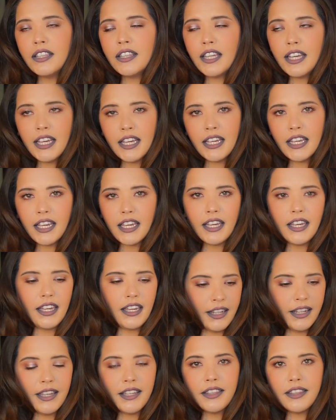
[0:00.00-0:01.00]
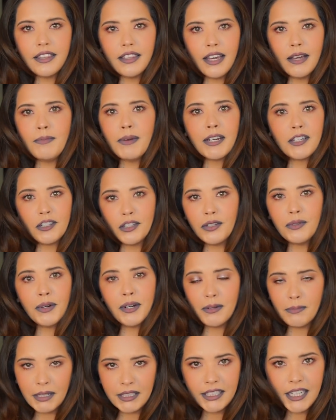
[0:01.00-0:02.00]
thick and like I'm actually
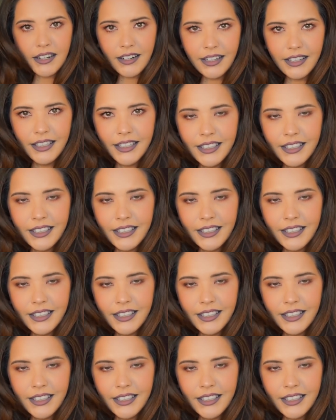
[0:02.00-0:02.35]
wearing mascara.